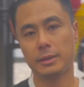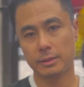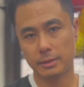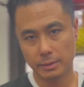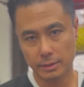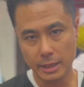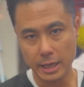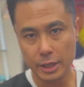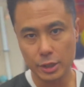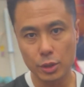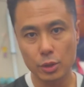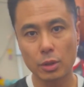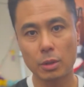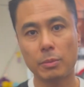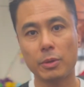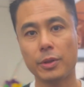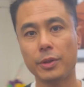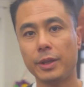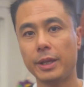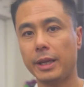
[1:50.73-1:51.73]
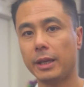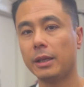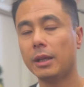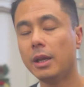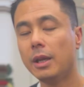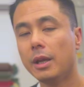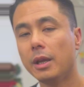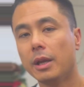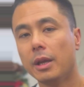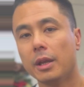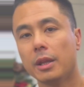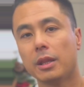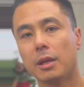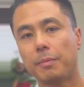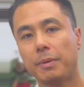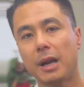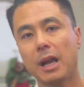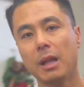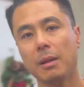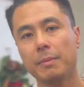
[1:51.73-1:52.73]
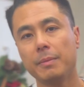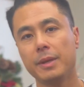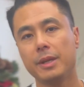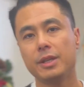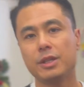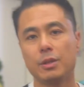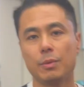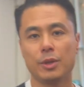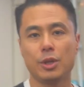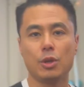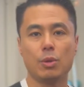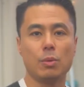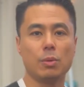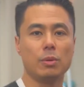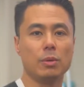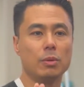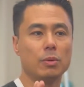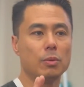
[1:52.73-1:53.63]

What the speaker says: That's a normal thing. The problem is when you